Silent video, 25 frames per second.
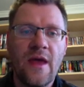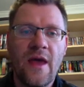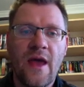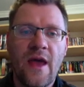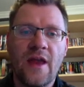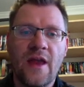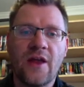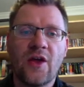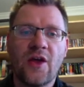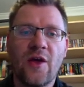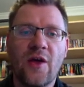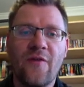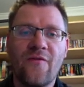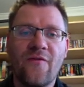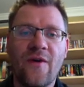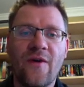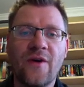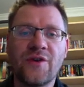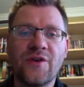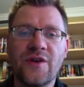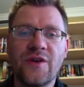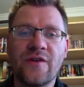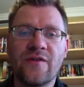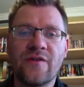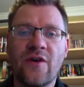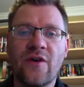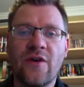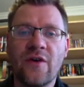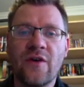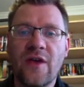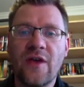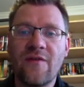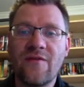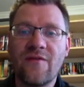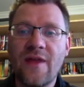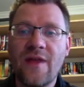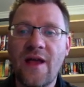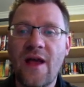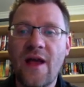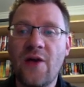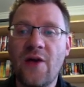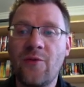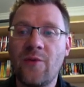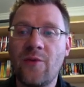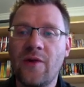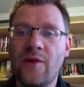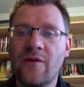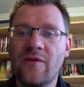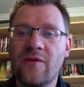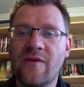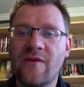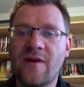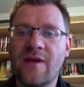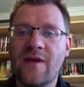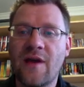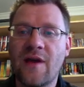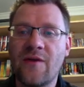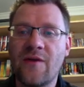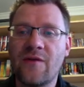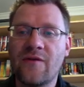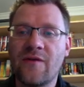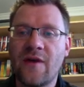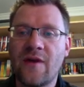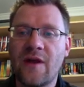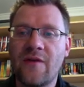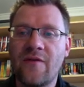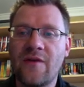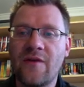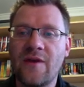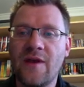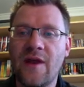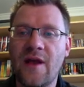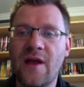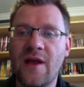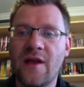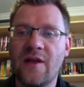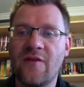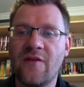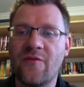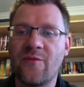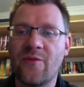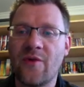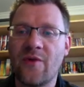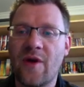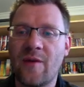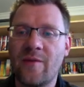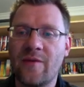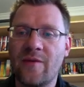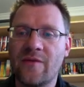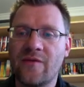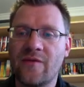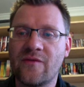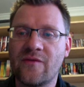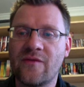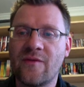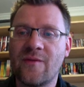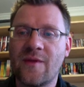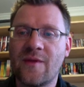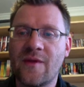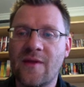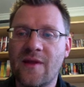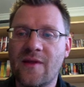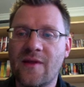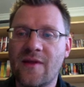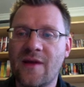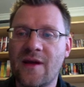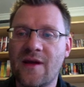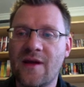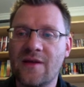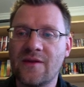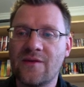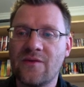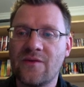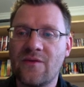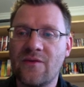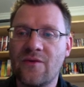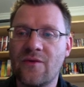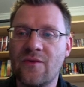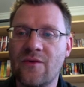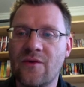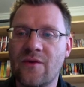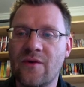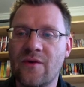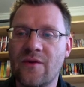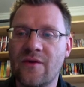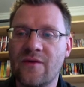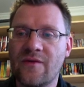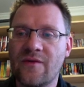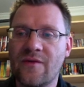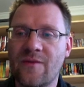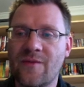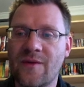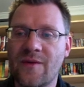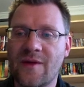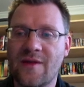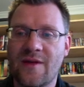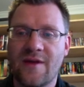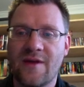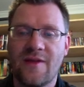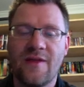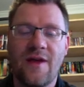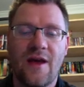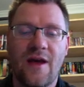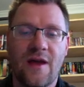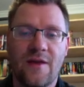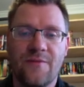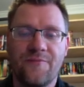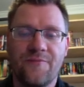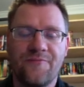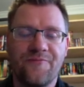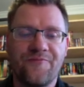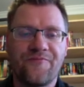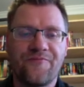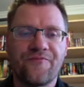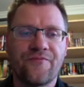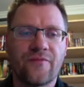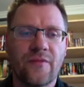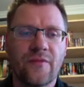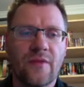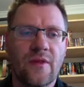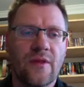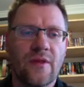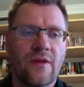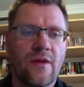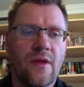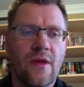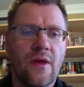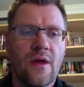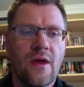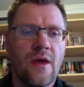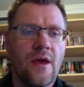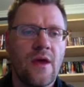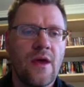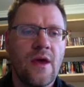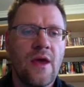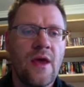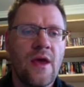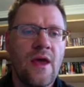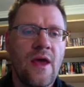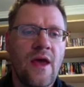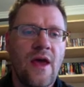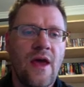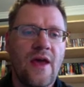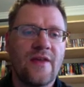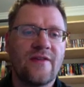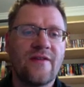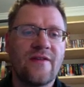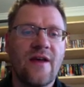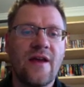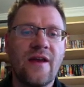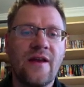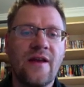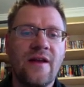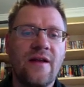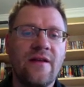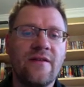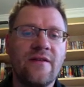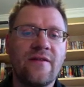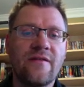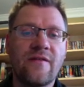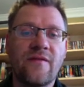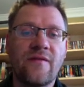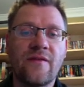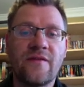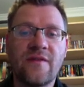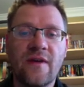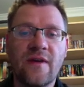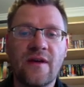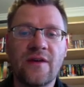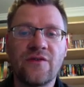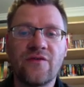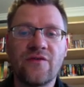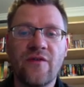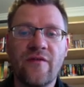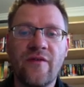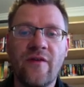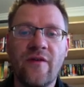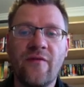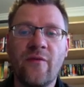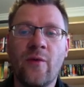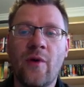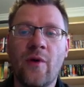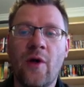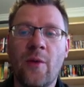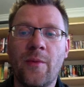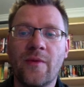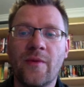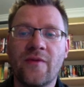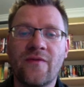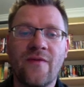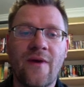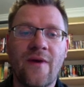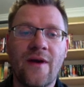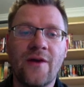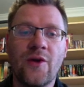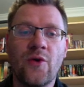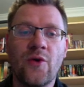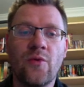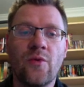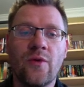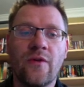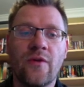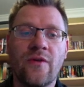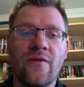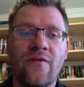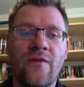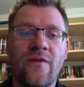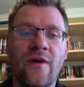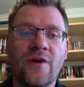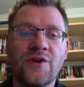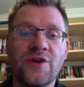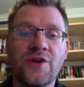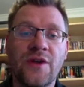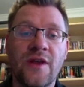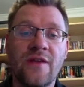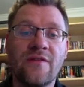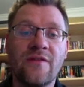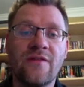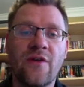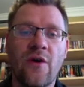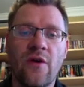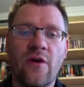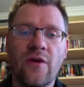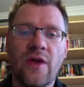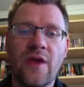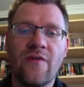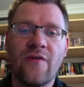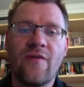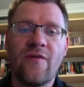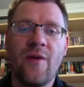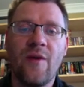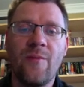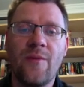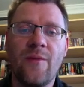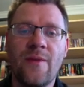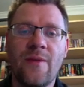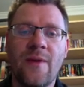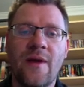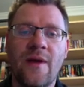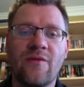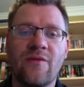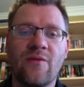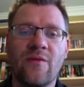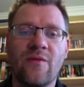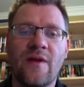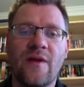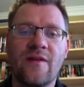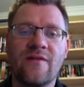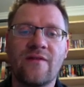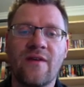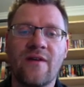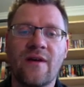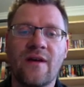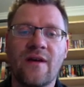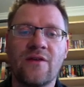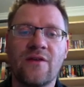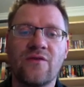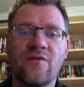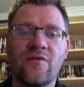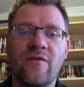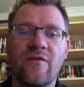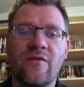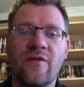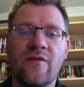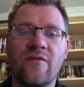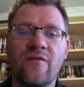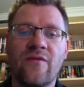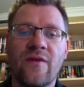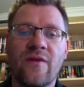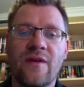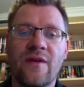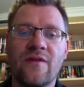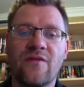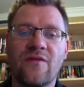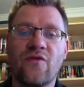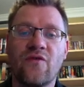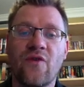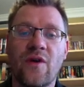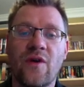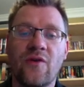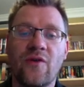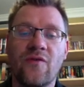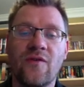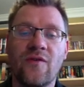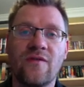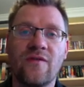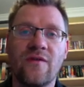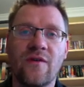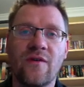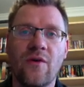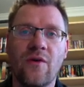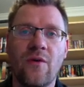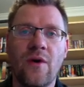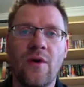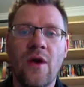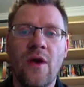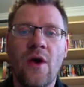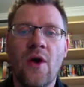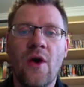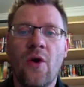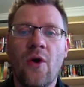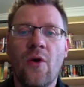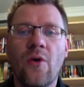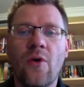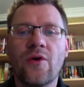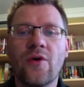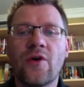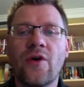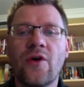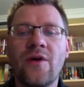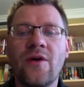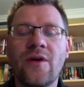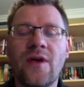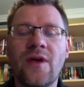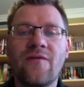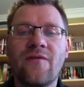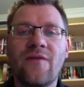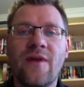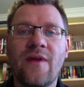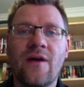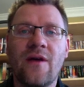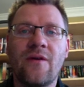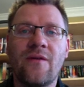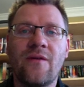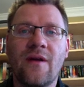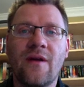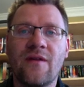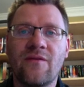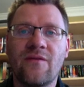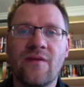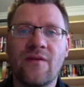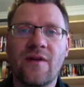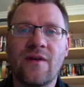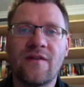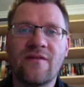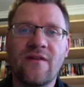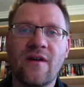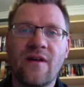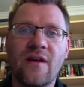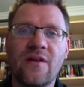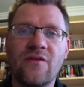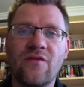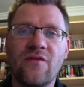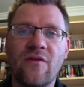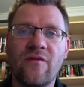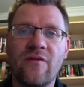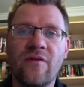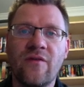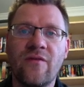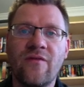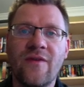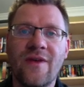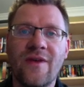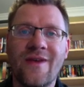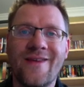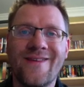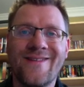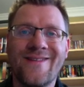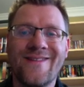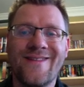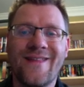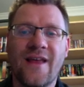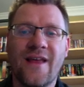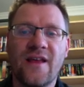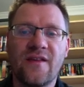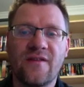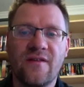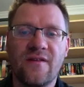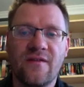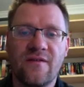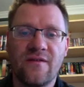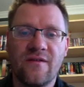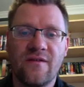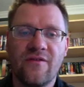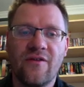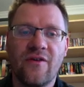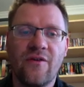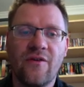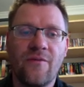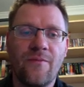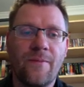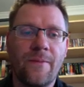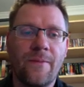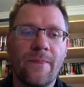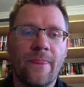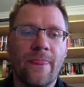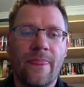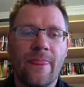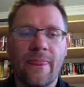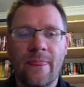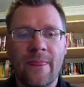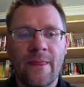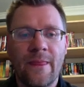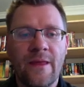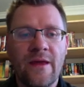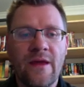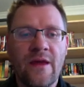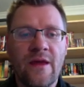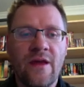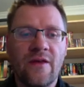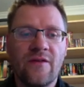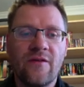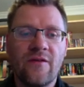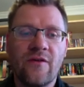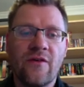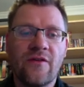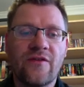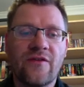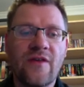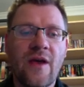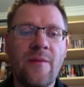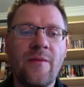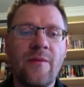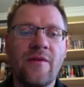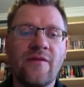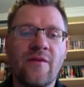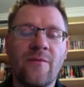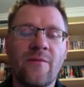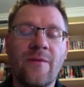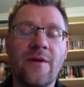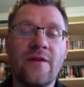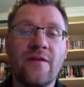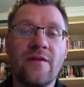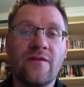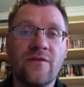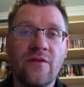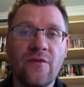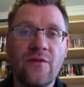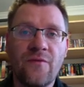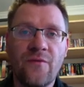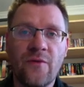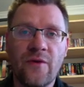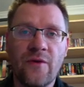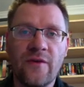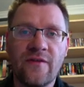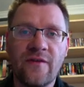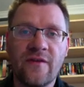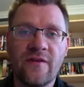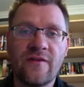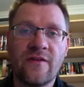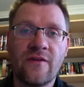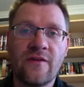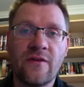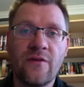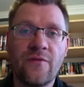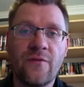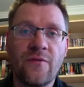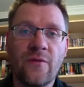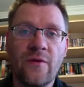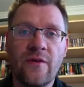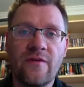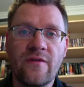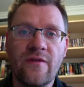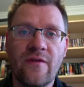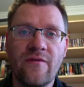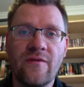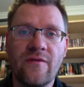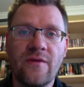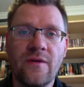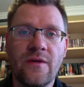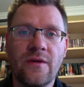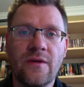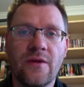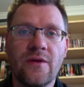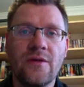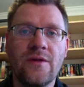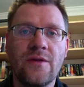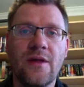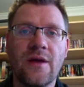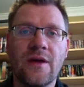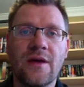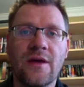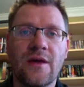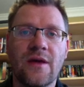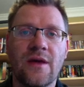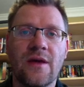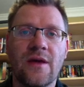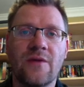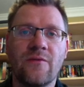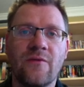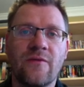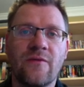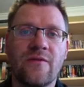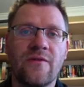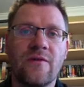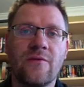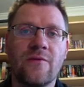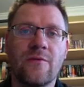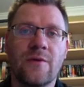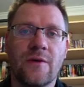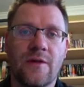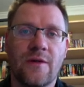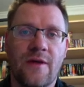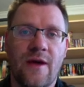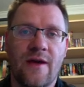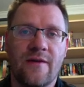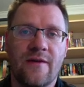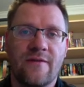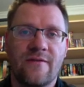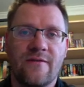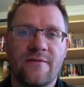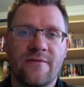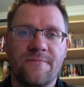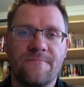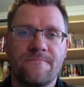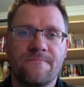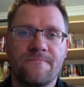And a function is concave down when it looks like either side of a negative parabola. So something like that or something like that. A sign analysis of the second derivative will help us find out where the function is concave up, and that's where that second derivative is greater than 0, or concave down, that's where that second derivative is less than 0. So your assignment is on pages 246 to 247. Good luck, and we'll see you in class.